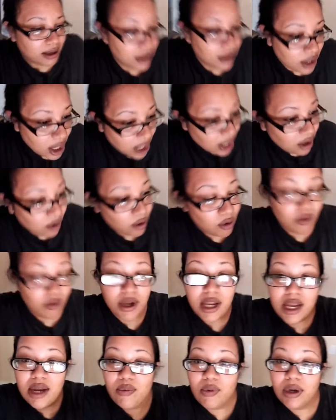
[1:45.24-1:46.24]
No,
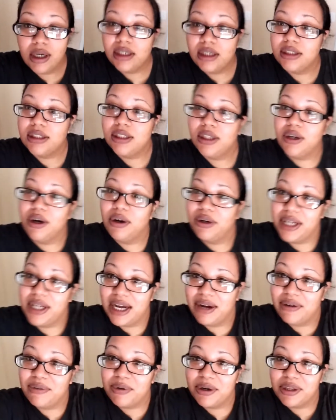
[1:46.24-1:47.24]
he wants to go
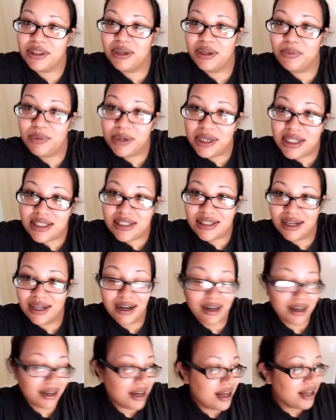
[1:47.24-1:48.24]
down where the woods
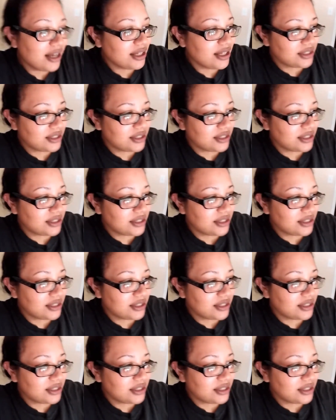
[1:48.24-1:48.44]
are.